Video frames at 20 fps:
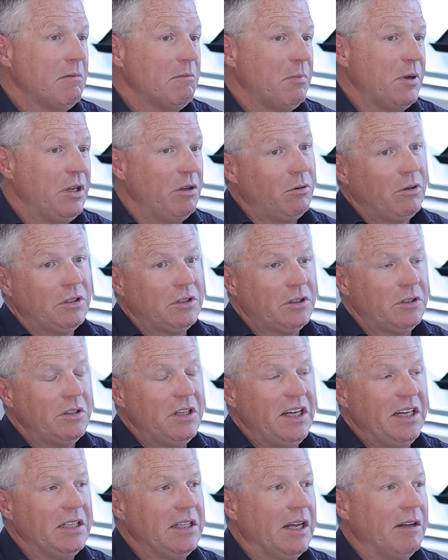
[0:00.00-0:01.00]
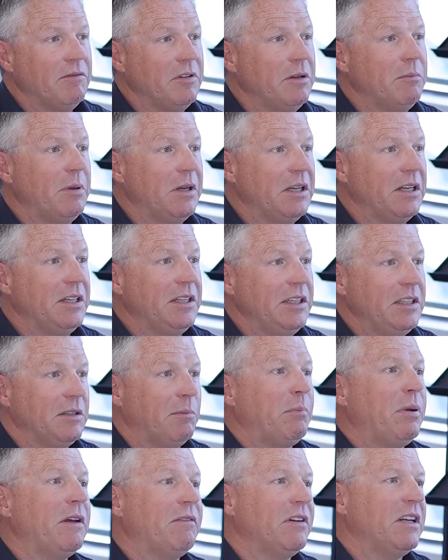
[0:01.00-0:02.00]
but you also need to have the ability to
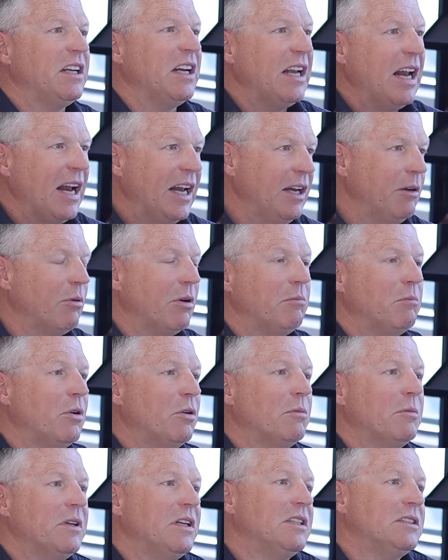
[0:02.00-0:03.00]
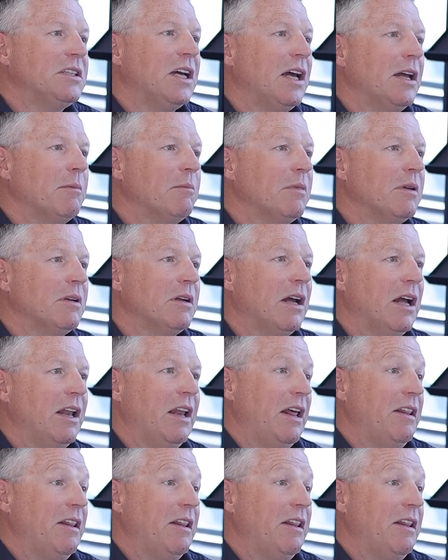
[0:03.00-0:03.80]
pivot at any one moment in time. And